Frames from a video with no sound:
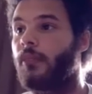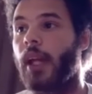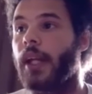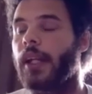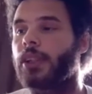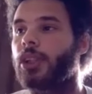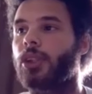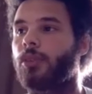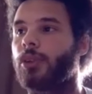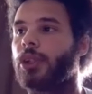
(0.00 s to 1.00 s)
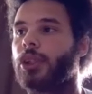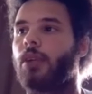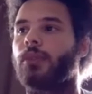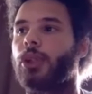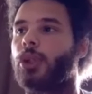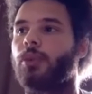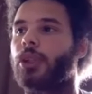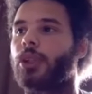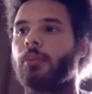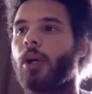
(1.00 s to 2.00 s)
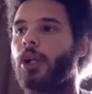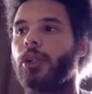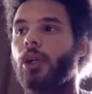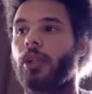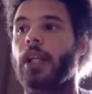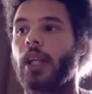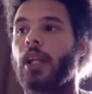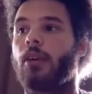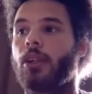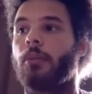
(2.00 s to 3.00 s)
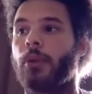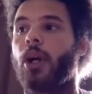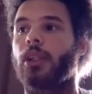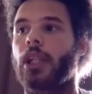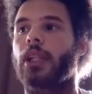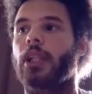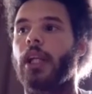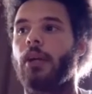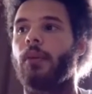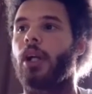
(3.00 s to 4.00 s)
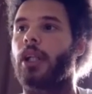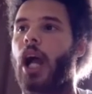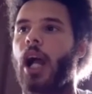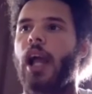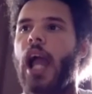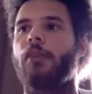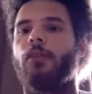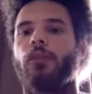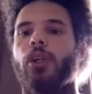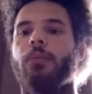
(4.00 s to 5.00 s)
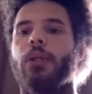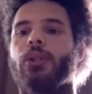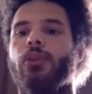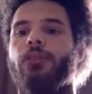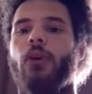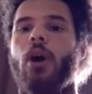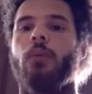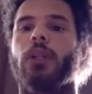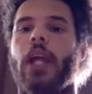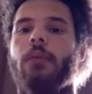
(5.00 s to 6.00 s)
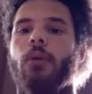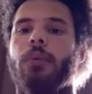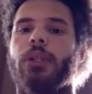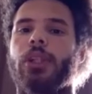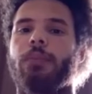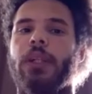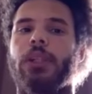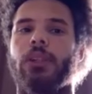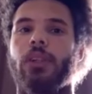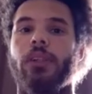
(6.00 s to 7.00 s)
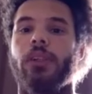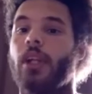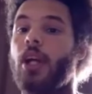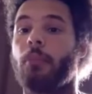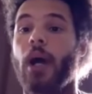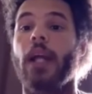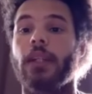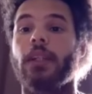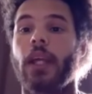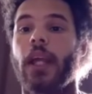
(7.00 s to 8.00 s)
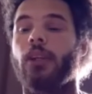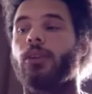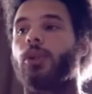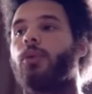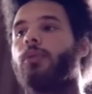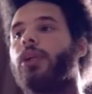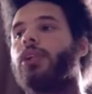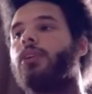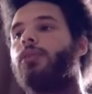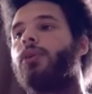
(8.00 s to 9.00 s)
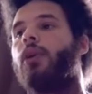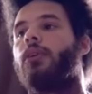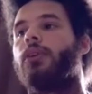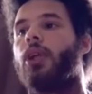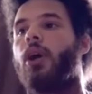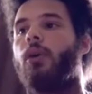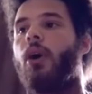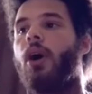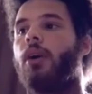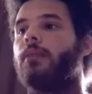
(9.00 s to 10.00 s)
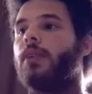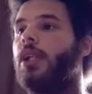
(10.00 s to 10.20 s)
It's just a really dumb situation, Mario. You know, and I'm going to be honest. I think I haven't really been too fond with the MLB suspensions lately, but I think they handled this one relatively well. You know,